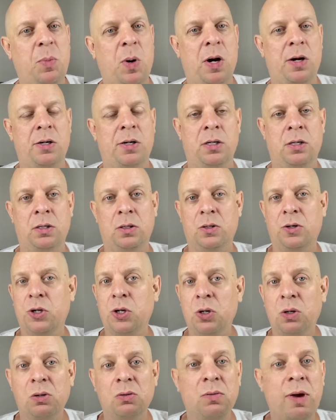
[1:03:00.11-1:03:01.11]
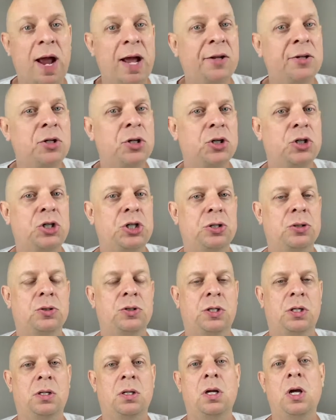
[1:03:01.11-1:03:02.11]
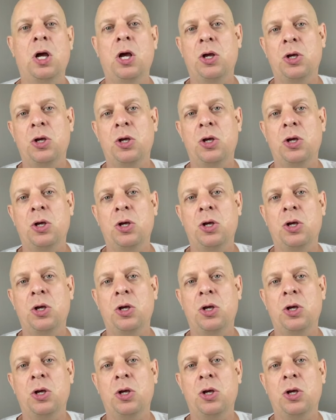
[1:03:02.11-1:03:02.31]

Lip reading: partner or you're around your children,